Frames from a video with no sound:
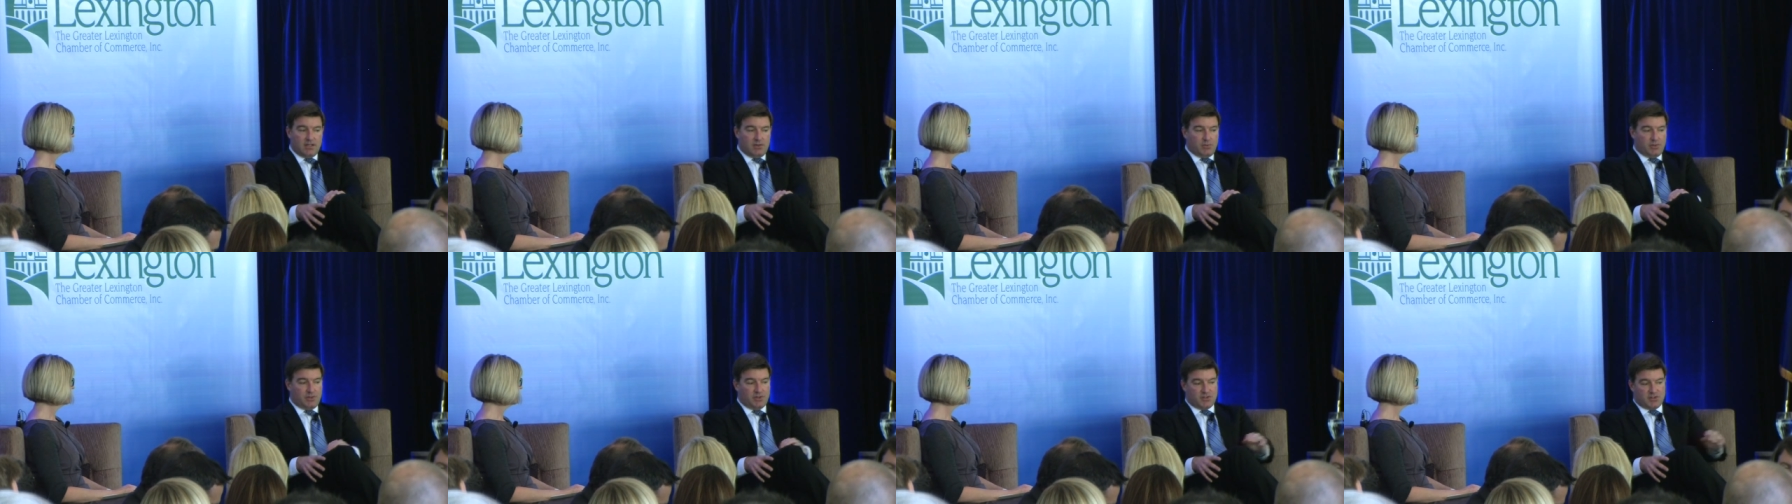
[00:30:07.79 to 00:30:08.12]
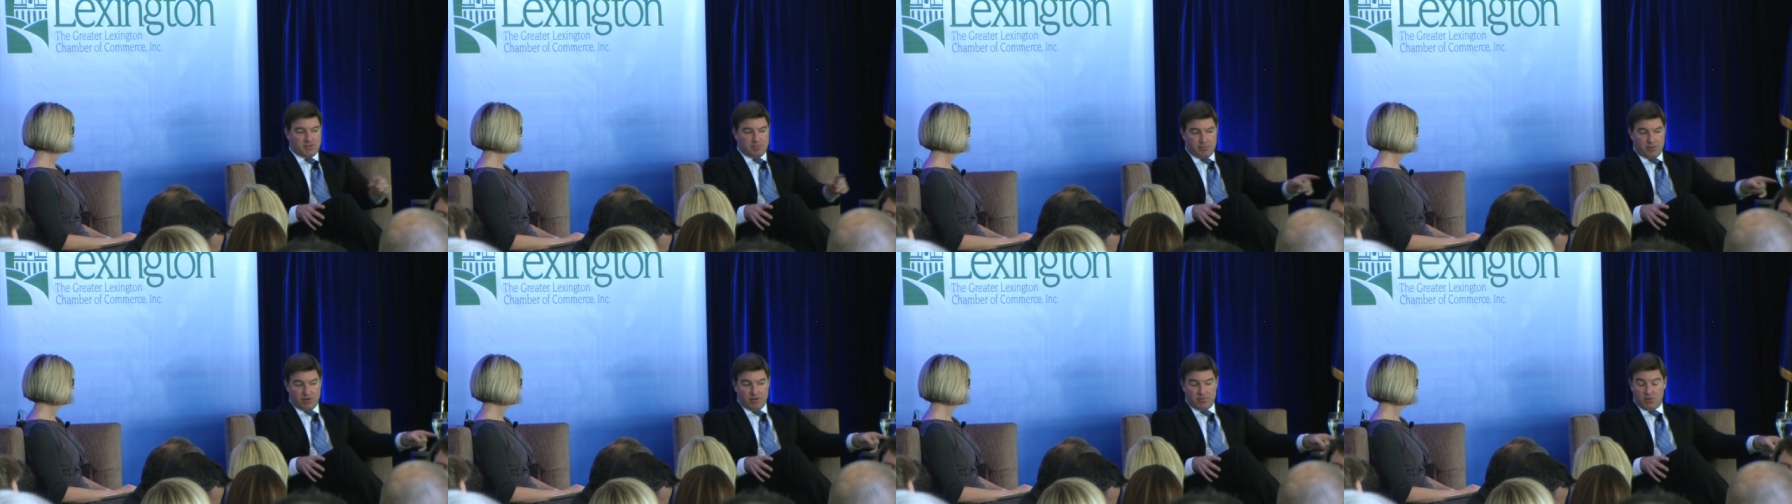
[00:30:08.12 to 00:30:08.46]
when the
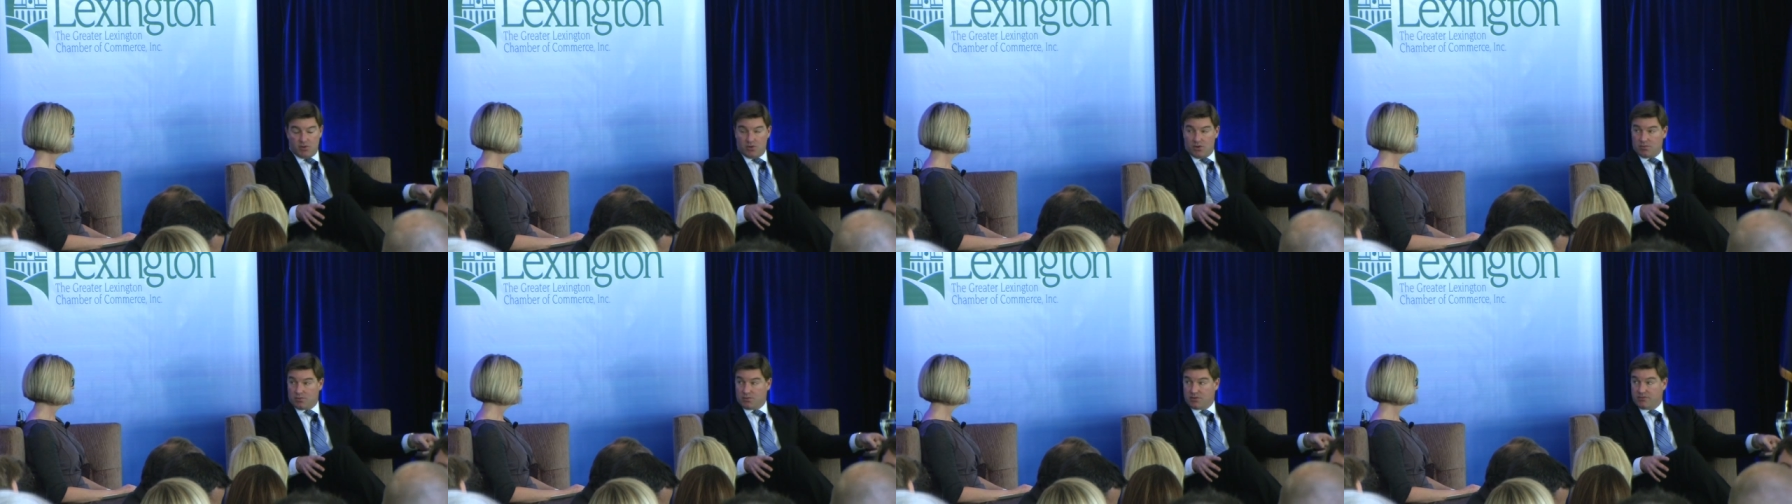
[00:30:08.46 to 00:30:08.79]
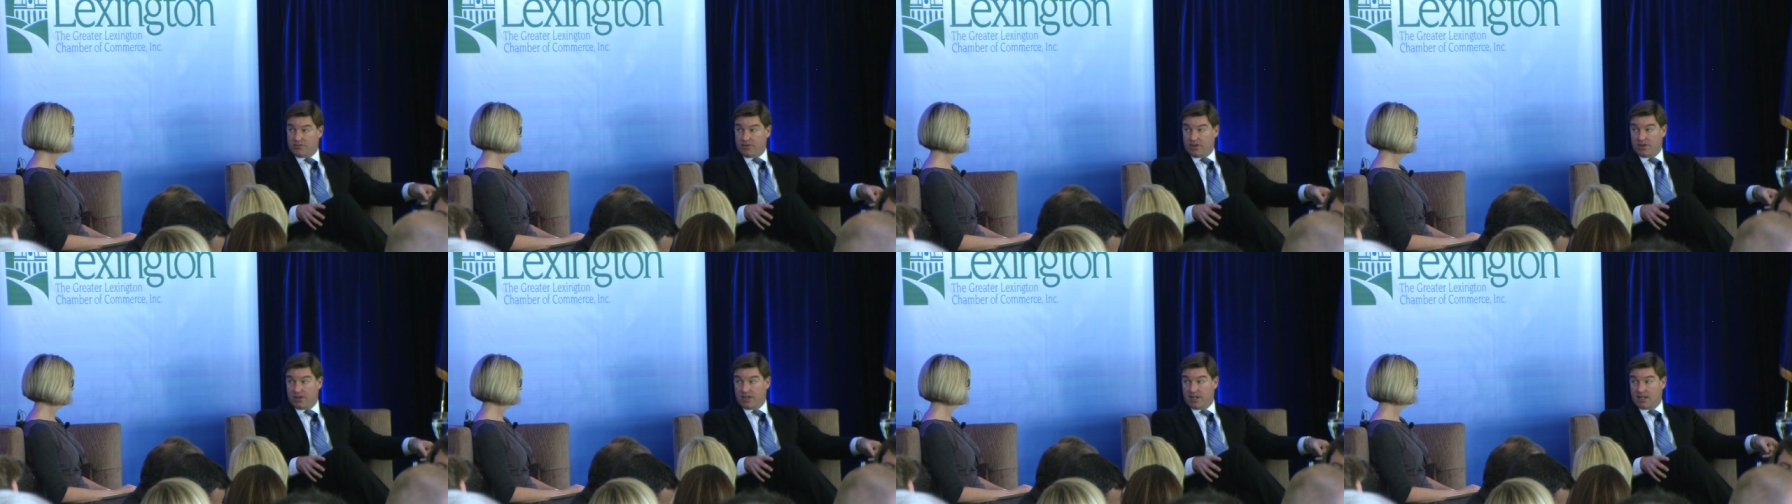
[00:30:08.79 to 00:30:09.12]
Supreme Court was
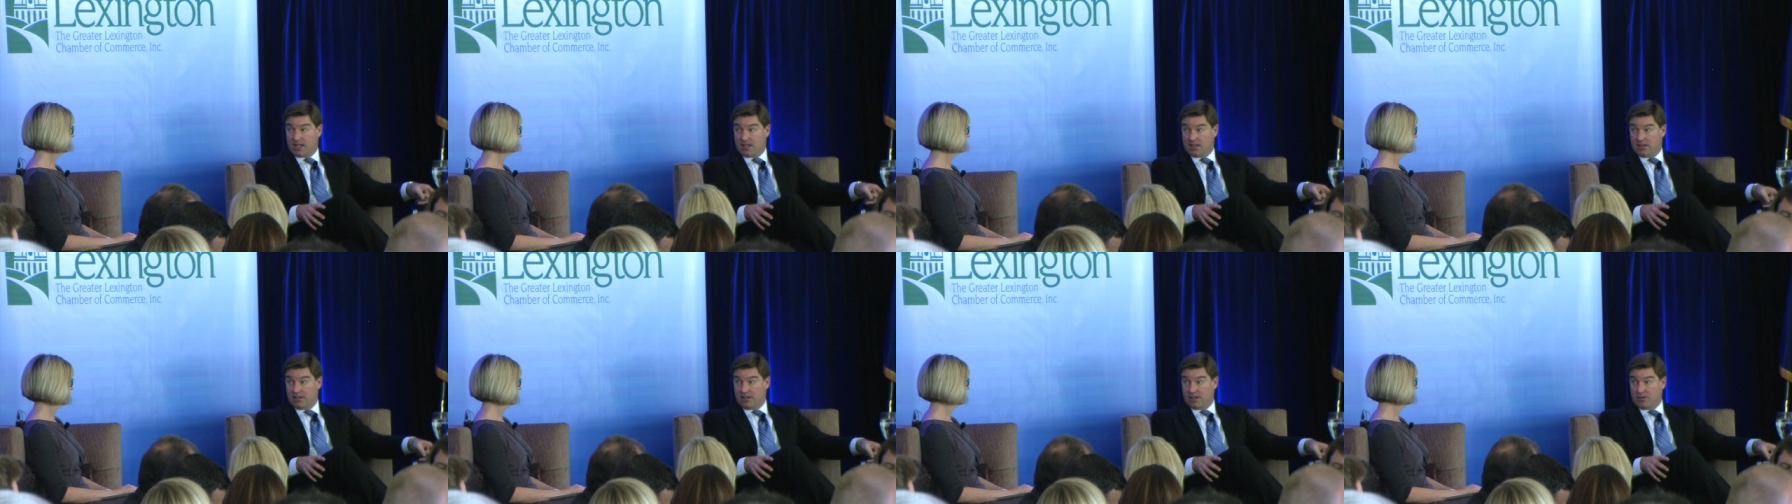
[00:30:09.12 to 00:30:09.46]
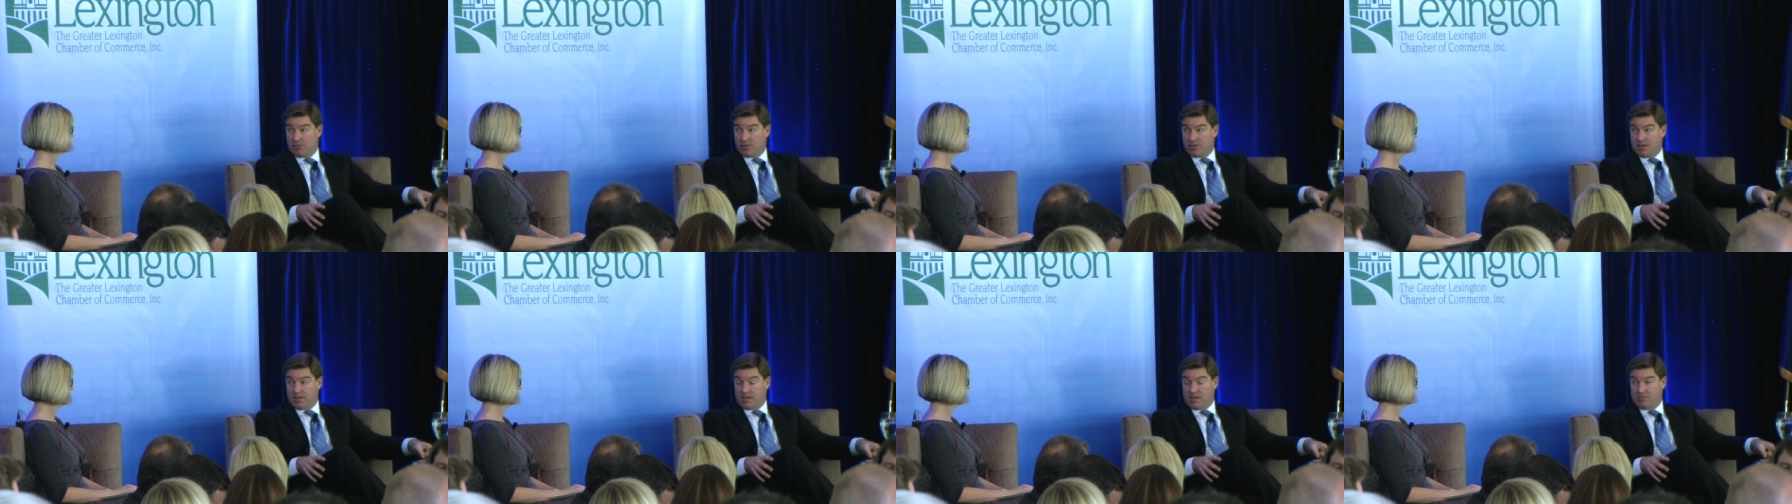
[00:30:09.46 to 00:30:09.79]
very
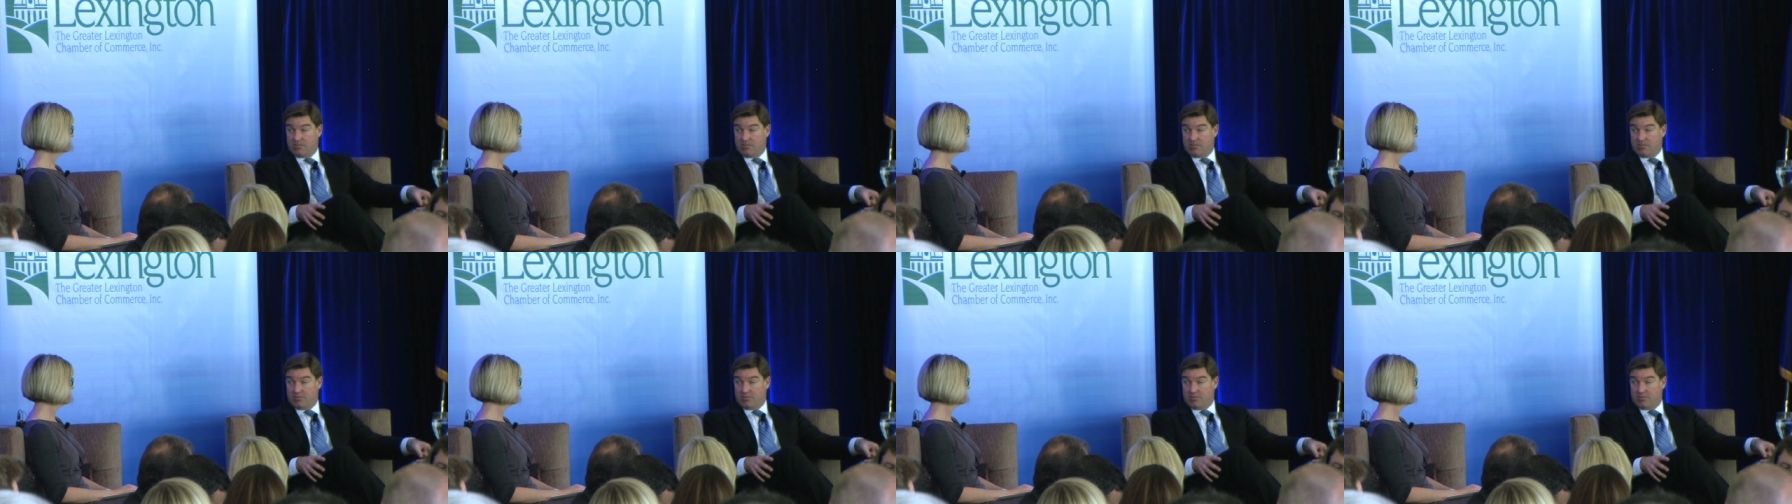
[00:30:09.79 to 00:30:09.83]
clear with the